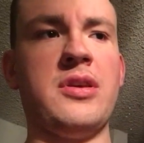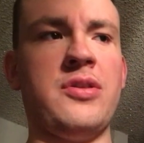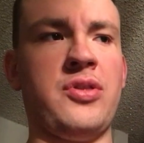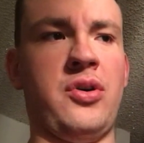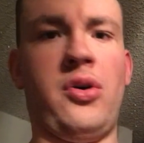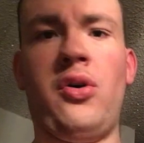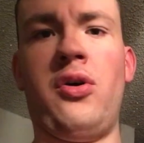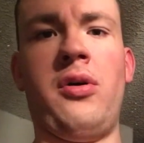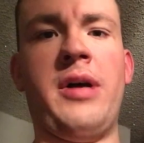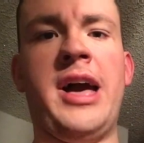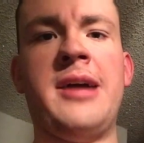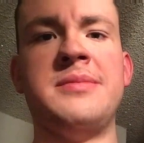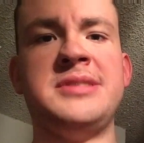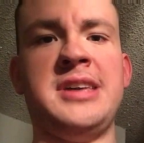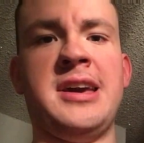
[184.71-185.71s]
the whole
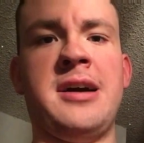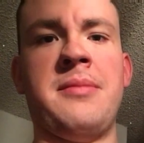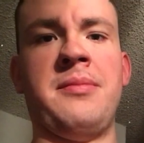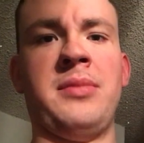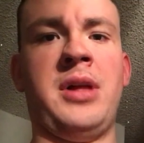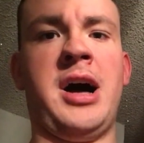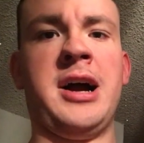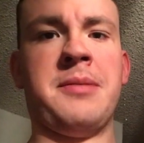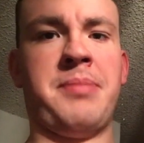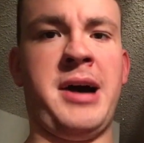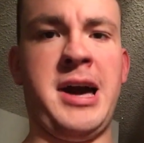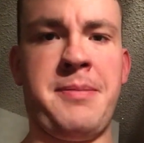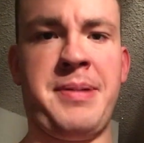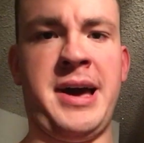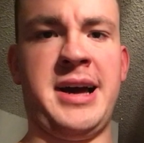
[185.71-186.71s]
MDM lock
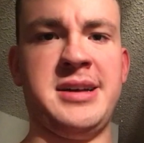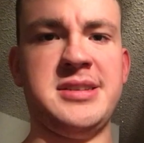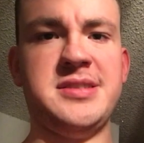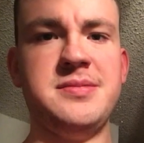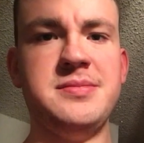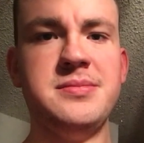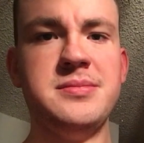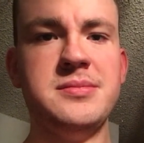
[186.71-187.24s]
bypass,